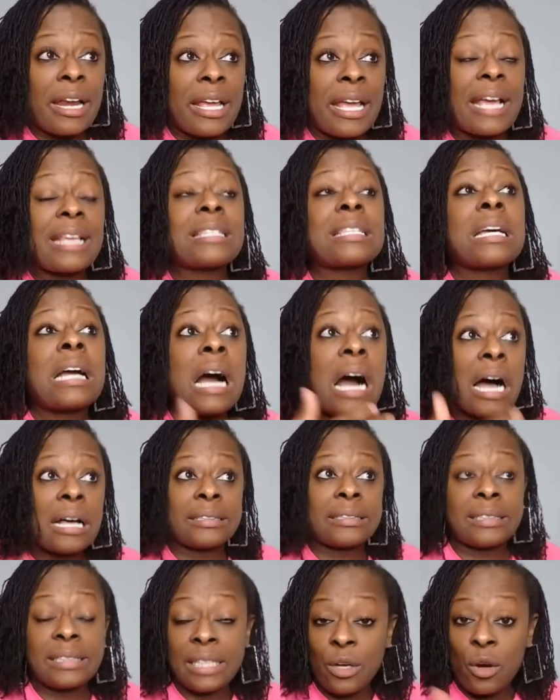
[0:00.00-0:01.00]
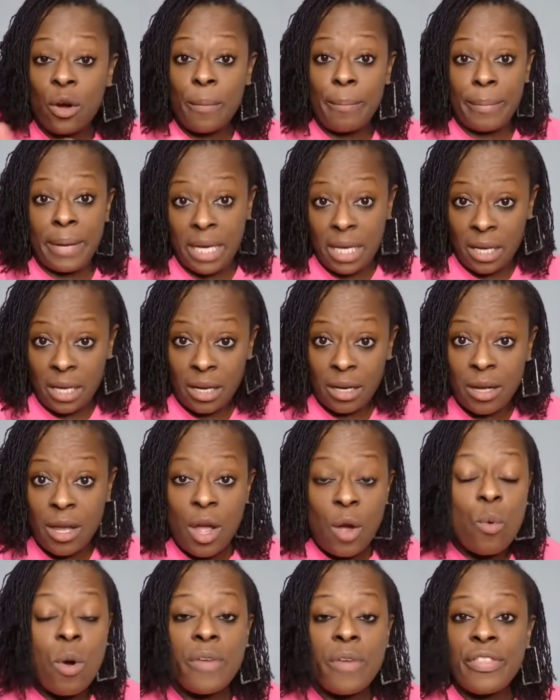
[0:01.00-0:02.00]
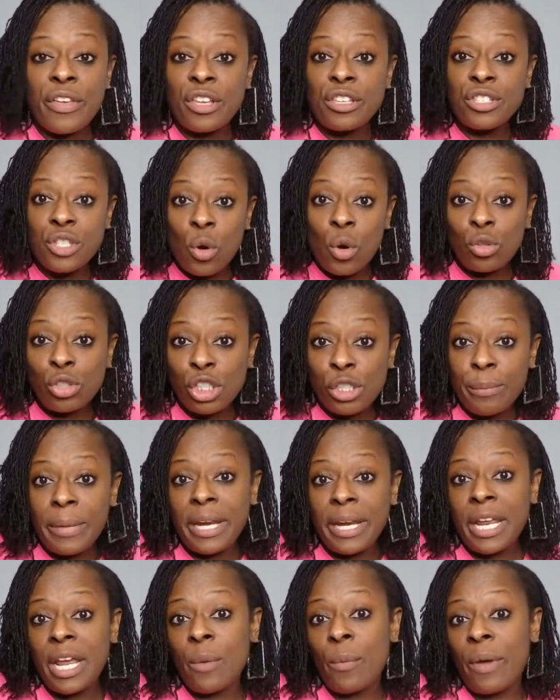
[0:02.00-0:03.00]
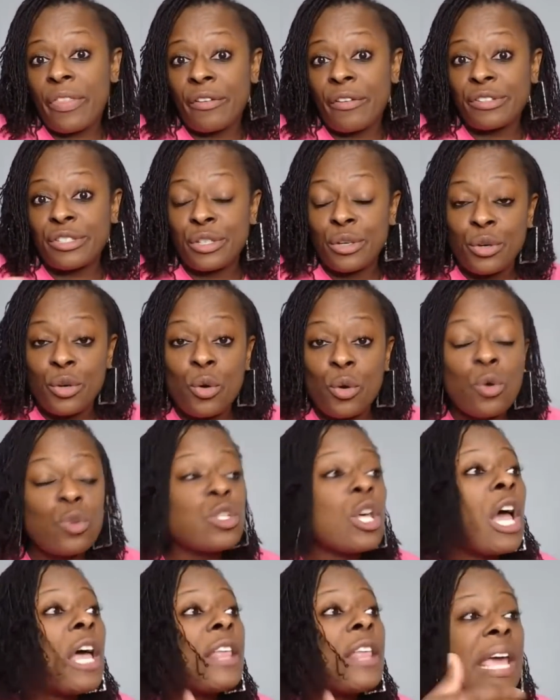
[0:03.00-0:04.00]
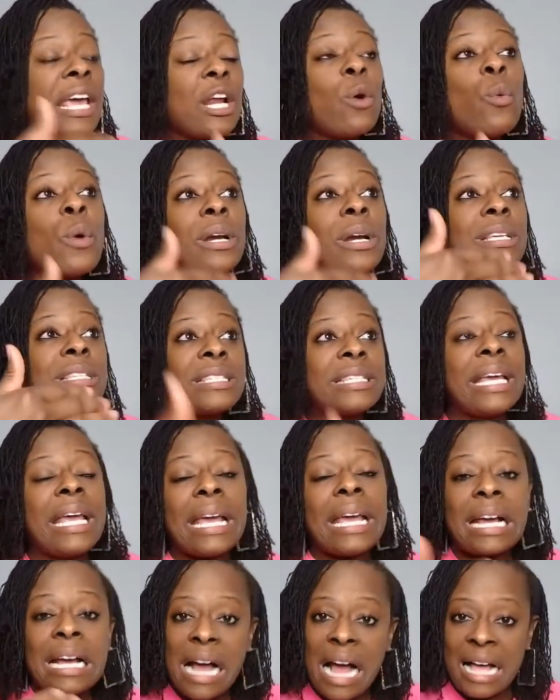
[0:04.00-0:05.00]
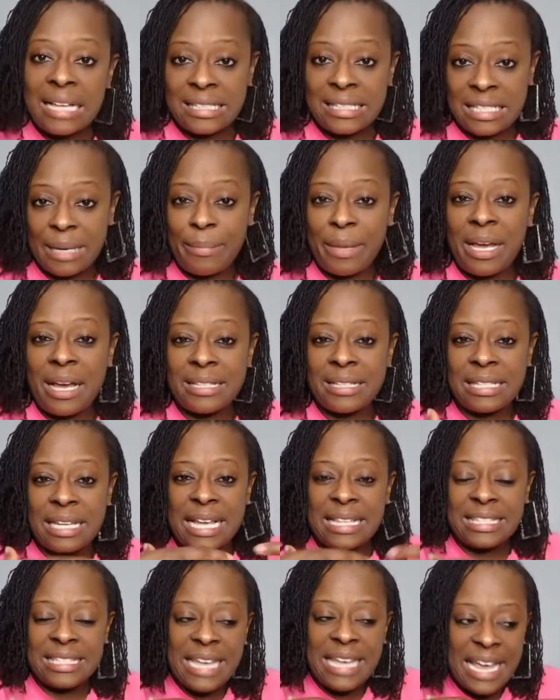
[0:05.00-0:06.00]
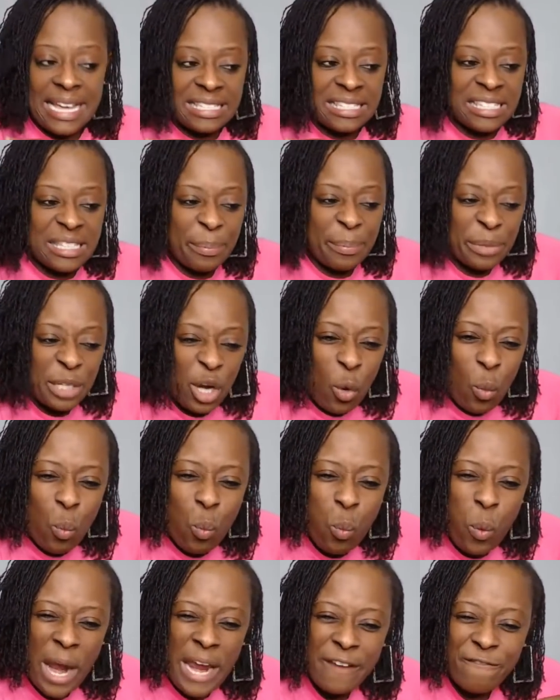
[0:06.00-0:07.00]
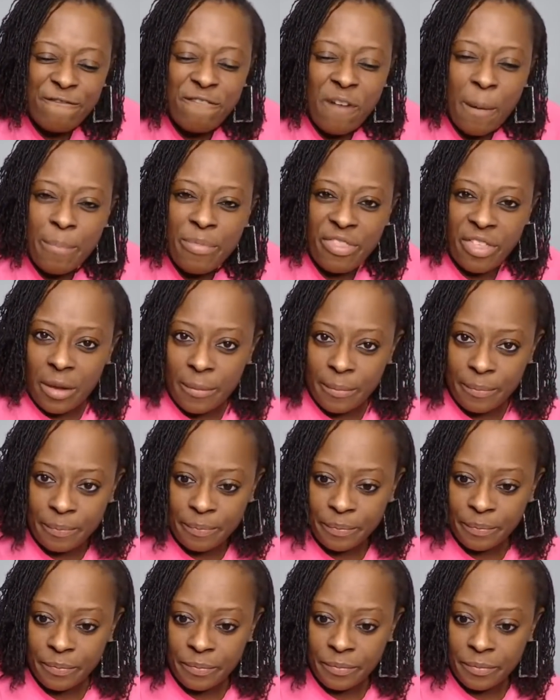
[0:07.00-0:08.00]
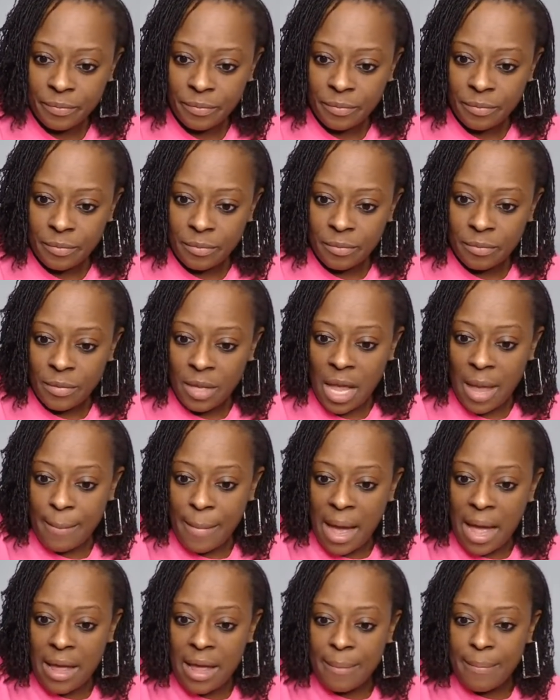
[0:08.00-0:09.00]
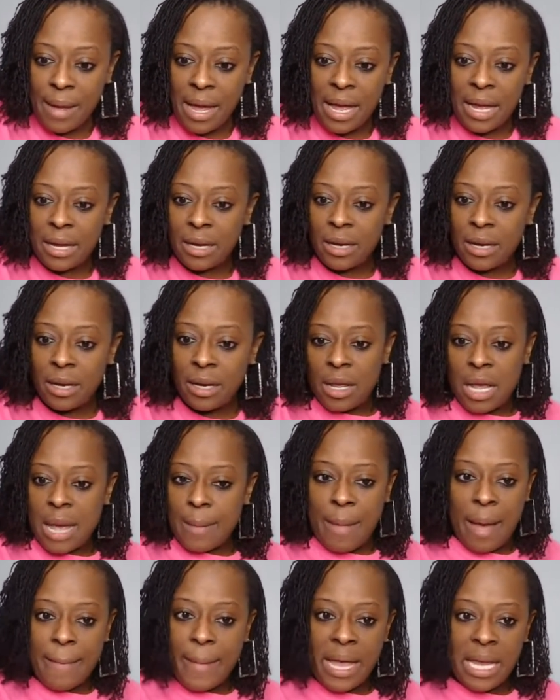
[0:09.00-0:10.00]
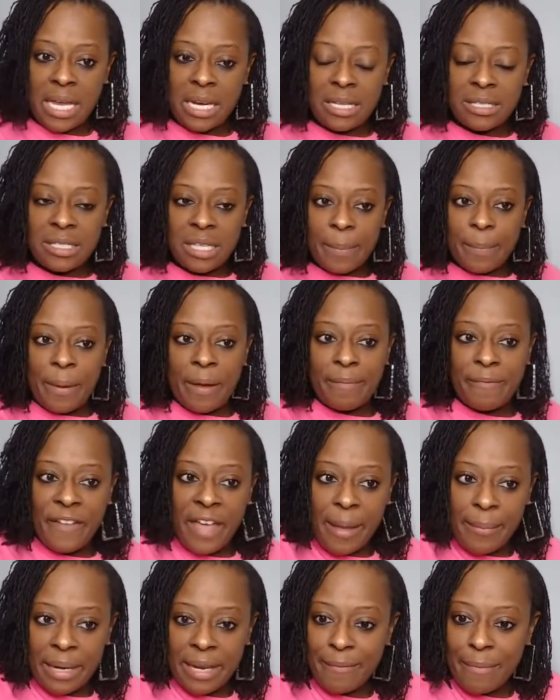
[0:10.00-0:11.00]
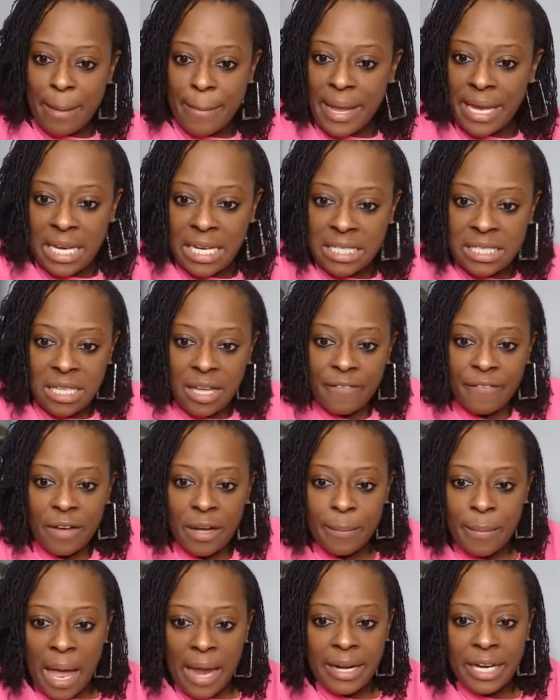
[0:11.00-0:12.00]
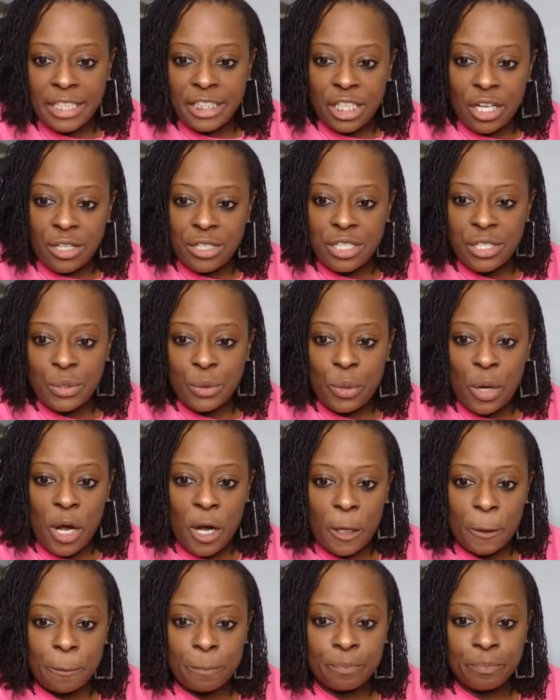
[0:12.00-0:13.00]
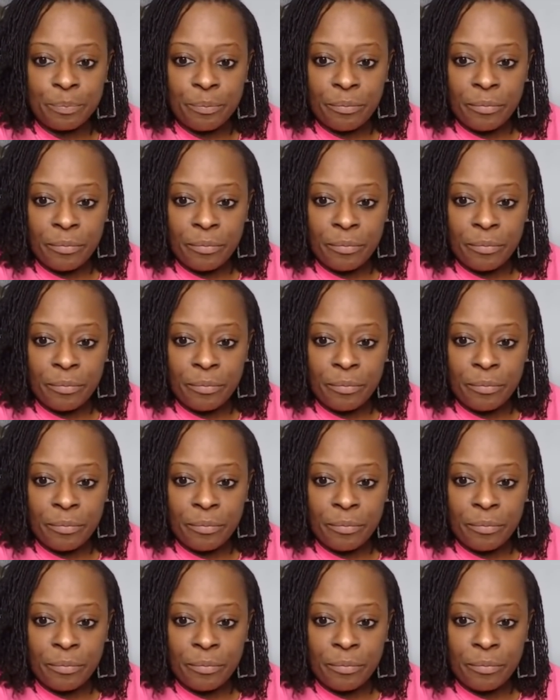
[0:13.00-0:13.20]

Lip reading: against constantly on media, whether it's social media, whether it's the news. They don't want to see it constantly because it takes something away from them. Am I making this stuff up, family? Am I making this stuff up? I need y'all to